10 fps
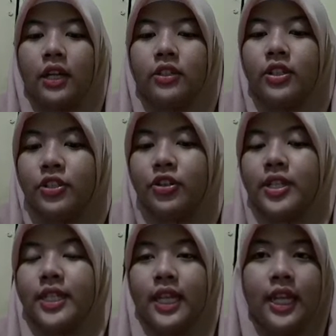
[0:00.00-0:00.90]

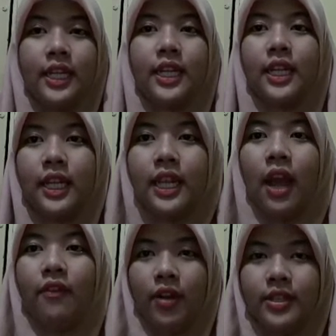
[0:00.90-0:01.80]
literacy in an
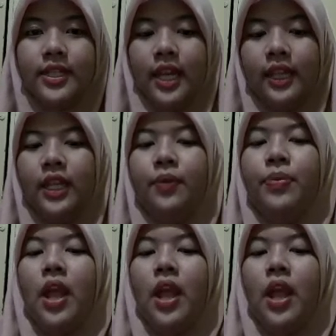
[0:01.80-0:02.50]
EFL setting.